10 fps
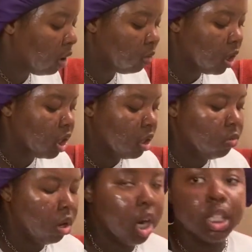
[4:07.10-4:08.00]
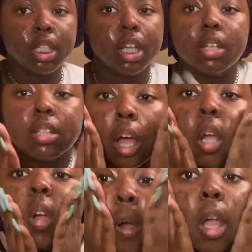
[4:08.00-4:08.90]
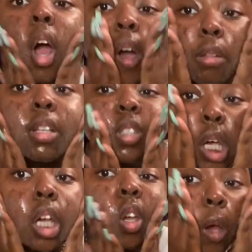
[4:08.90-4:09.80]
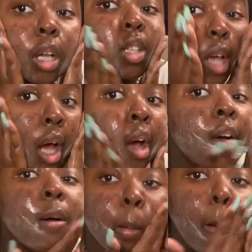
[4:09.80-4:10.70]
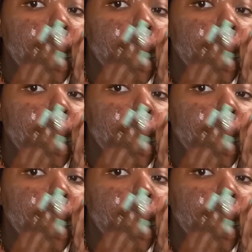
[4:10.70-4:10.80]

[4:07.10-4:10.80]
a rushing process. Like, y'all have to take your time.